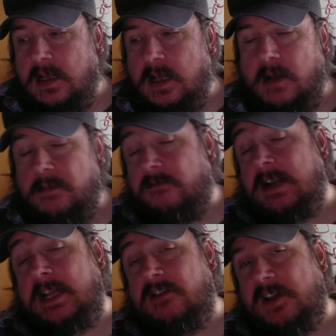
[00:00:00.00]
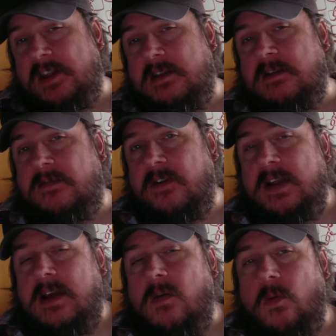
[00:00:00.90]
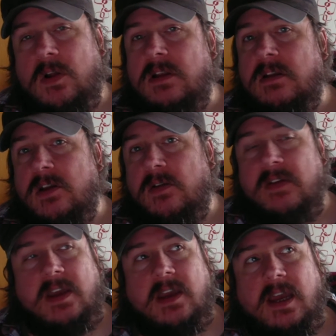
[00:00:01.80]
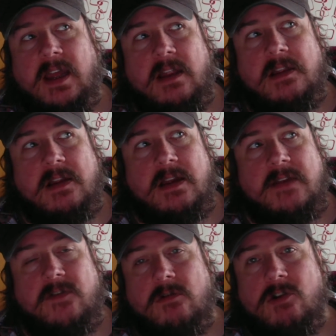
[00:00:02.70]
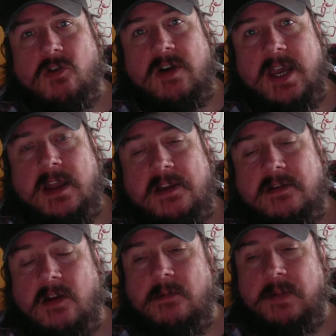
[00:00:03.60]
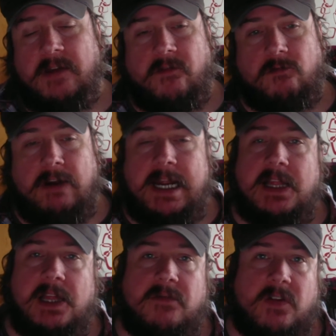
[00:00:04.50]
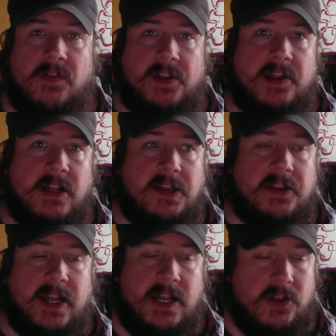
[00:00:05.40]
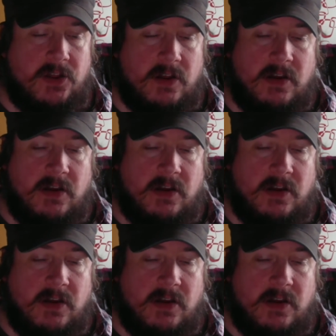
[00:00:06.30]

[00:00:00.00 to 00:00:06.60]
I'm really interested to find out what you think and if you're enjoying it. So don't be afraid, even at this early stage,